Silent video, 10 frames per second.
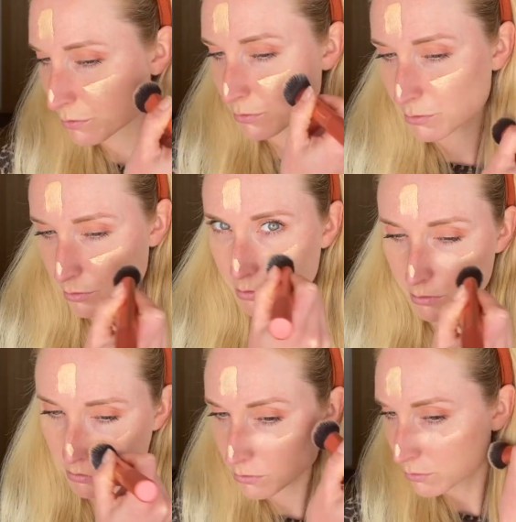
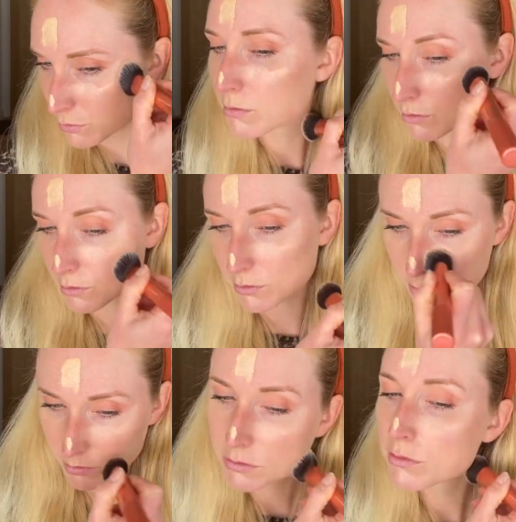or a
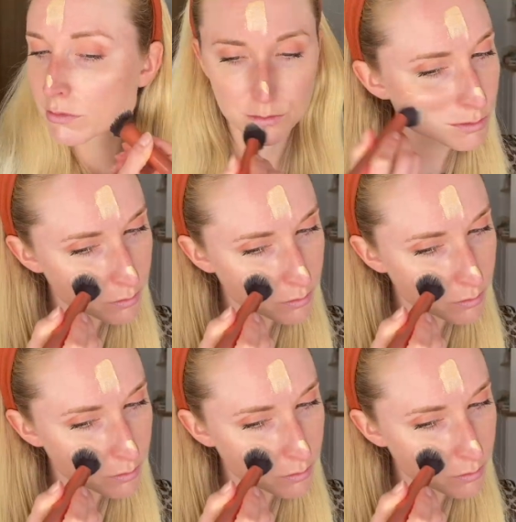tinted moisturiser,